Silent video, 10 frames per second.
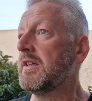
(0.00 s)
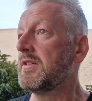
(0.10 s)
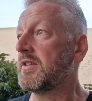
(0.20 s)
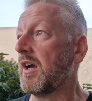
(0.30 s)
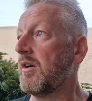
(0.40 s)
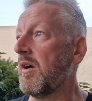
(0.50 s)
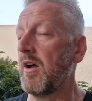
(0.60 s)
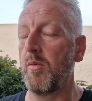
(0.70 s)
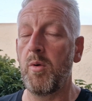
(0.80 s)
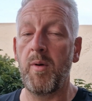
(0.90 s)
So
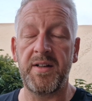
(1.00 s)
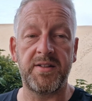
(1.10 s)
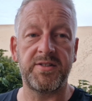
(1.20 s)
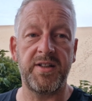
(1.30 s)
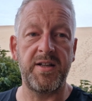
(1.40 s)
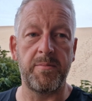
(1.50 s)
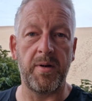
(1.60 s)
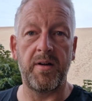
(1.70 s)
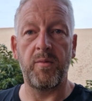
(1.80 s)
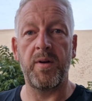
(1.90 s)
we'll wait to see,
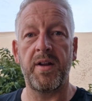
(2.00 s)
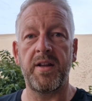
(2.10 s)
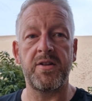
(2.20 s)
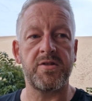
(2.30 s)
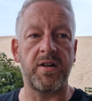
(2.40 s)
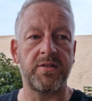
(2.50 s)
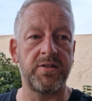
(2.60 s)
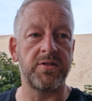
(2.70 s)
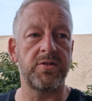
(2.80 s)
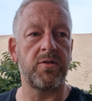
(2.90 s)
but one of the instructors
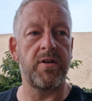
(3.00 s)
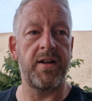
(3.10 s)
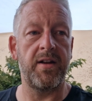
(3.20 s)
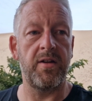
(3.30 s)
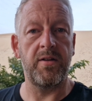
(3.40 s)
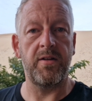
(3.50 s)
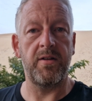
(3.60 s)
has already, look,